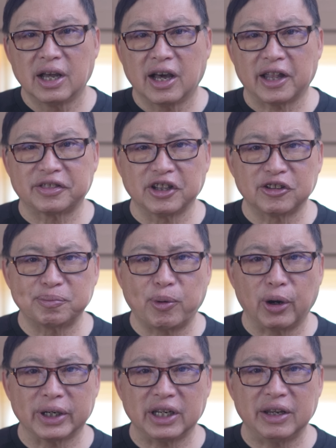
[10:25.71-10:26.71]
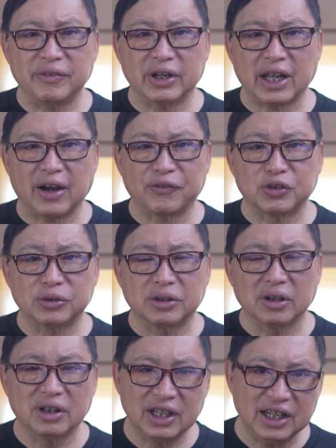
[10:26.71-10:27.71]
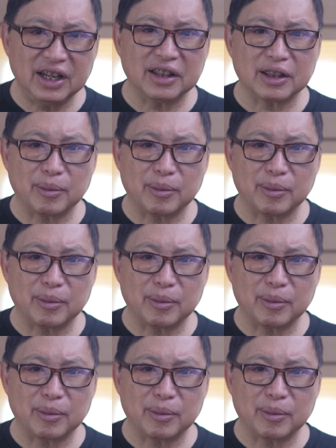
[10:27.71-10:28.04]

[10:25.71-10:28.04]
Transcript: At this point, even after deleting